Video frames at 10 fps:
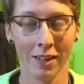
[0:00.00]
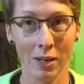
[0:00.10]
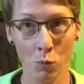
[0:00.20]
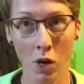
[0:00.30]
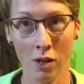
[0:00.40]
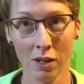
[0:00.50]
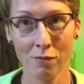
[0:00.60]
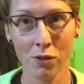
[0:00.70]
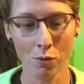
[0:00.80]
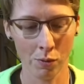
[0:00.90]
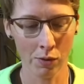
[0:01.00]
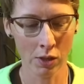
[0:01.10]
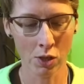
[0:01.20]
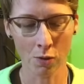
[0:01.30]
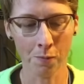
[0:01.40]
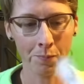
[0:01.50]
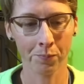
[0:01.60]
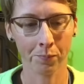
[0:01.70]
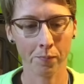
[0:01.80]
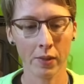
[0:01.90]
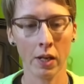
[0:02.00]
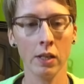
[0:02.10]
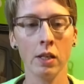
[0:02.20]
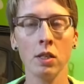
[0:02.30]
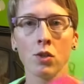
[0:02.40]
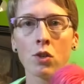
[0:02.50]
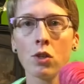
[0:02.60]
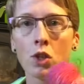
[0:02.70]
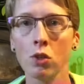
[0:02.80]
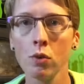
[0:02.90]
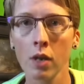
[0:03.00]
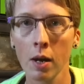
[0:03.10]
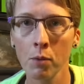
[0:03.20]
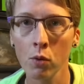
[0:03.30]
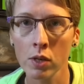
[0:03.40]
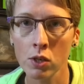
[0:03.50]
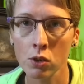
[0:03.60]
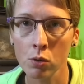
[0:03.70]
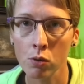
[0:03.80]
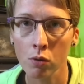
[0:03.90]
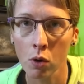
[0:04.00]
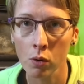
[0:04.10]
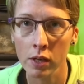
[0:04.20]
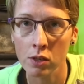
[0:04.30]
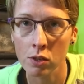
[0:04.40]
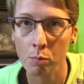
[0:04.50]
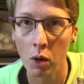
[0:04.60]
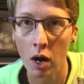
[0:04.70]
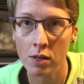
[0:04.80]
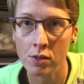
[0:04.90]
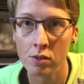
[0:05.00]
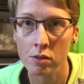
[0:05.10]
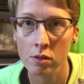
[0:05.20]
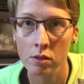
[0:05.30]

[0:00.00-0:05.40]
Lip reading: And we all love you. We really do. And then these are the two that I'm going to throw into the prize